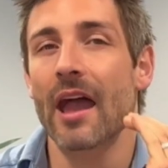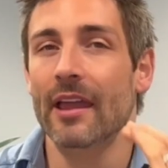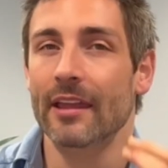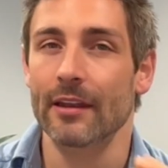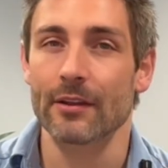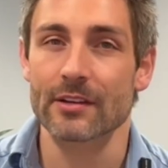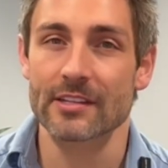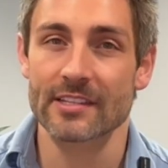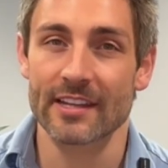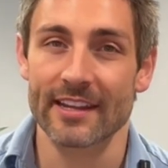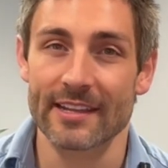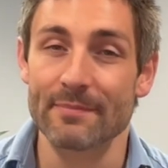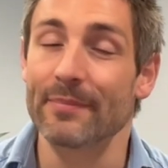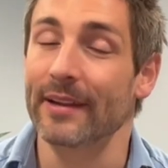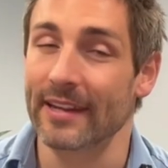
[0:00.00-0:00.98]
Looks silly,
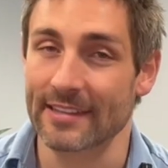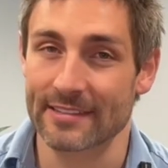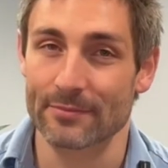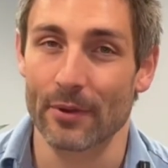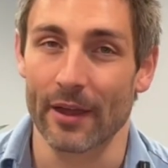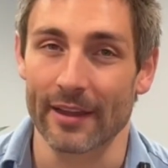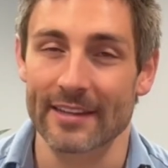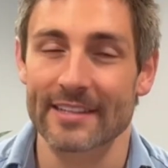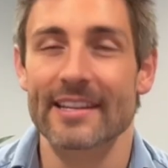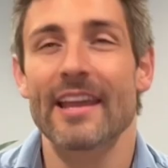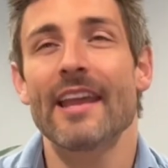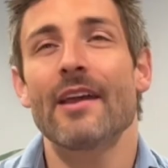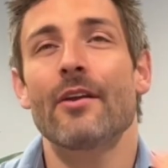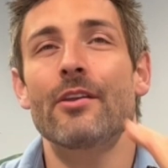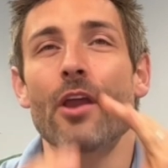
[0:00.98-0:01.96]
but it works.
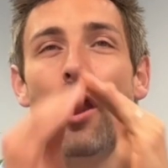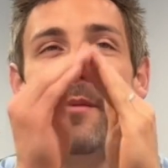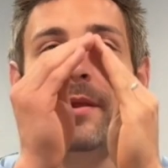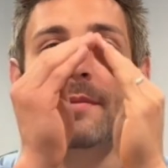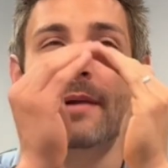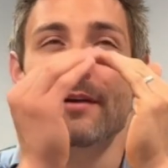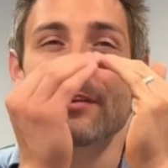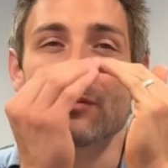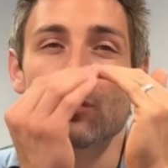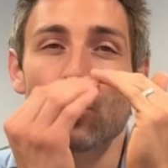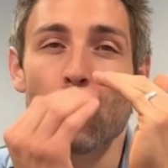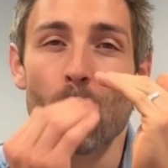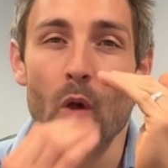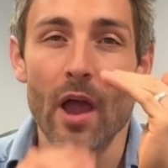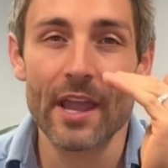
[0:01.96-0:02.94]
You open your mouth as
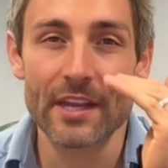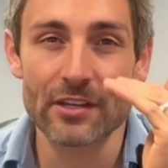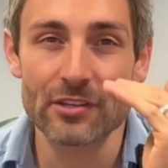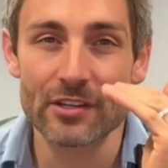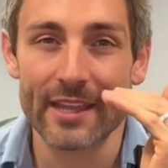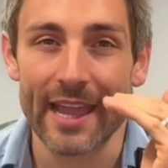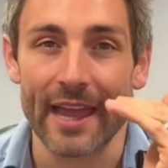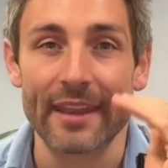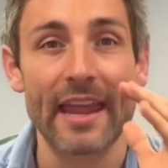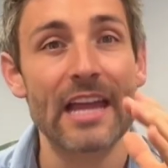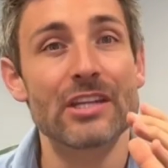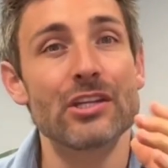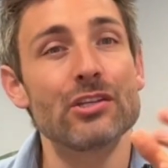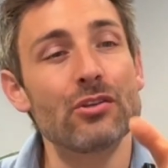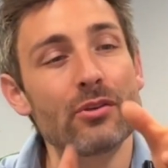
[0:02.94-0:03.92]
wide as you can. As
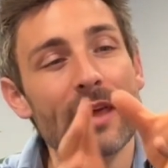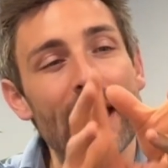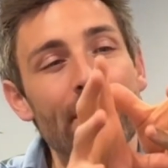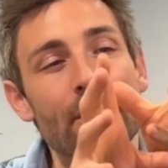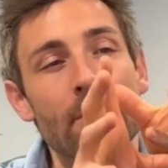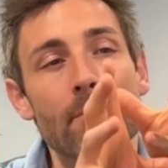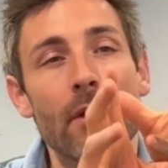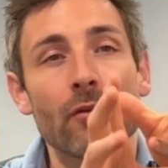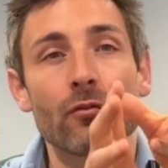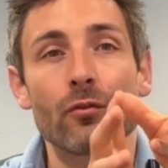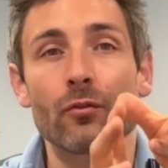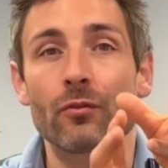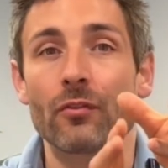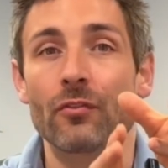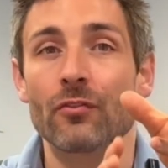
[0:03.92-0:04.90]
you do that, the
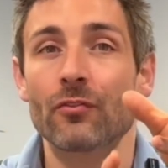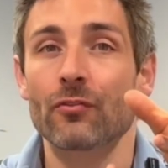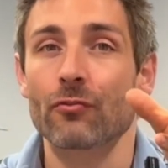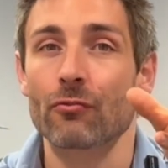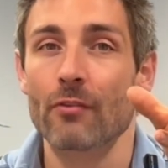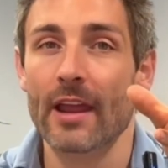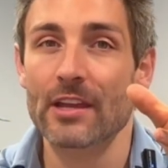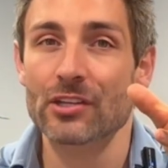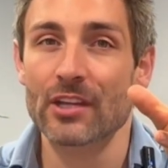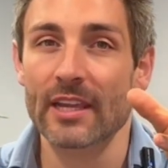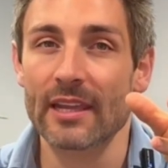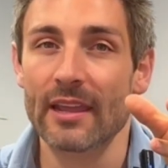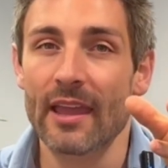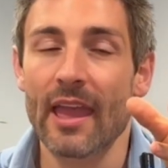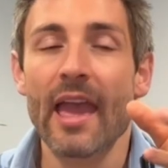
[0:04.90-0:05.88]
muscles are
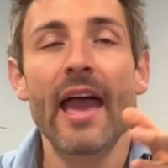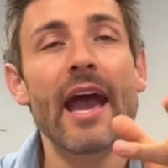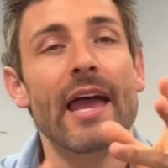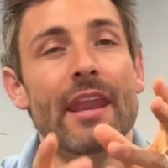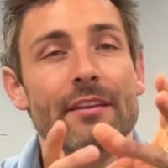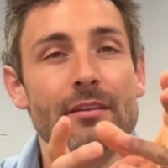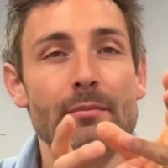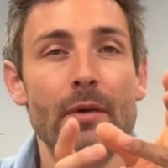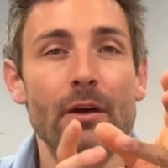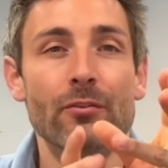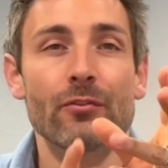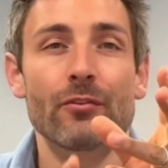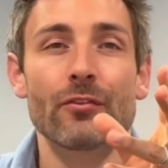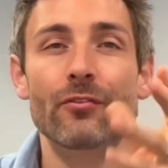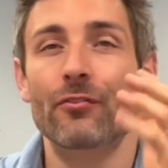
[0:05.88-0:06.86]
stretching. And as the
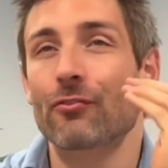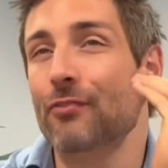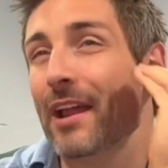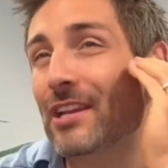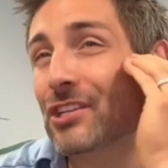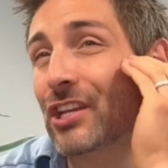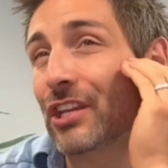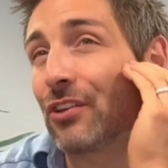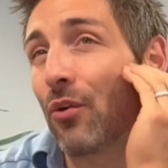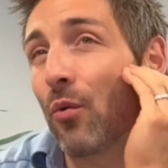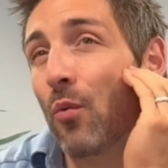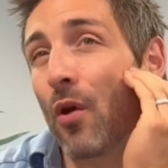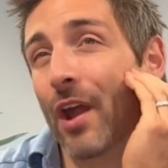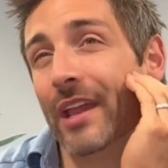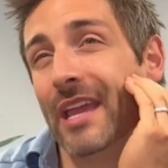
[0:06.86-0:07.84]
muscles are stretching, you're
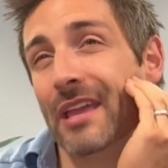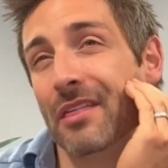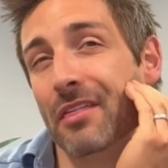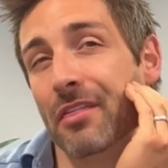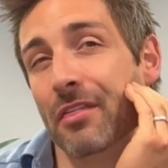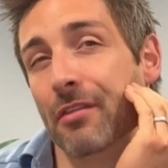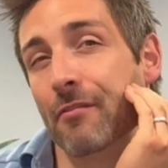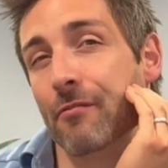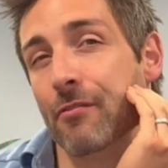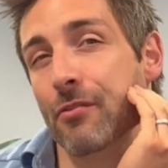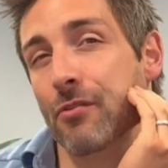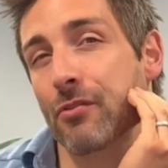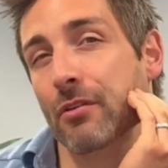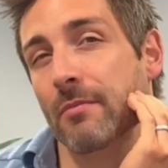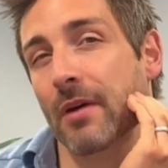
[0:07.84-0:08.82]
working
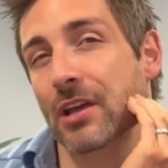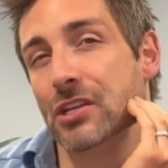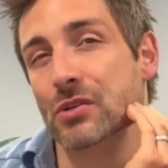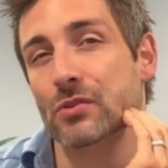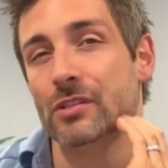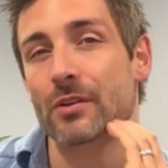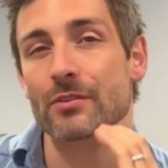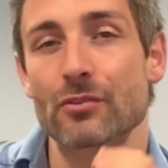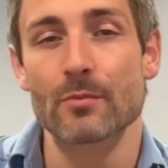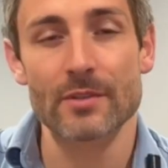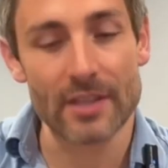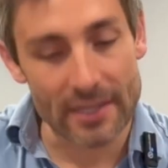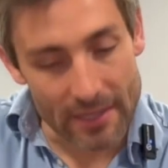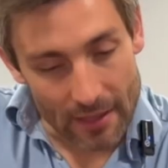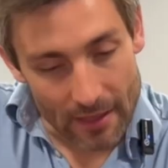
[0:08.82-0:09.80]
through the muscles. So it's almost
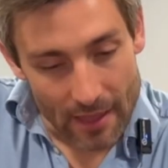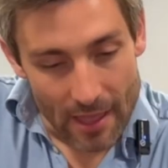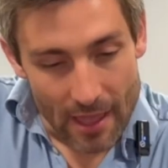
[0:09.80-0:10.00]
like a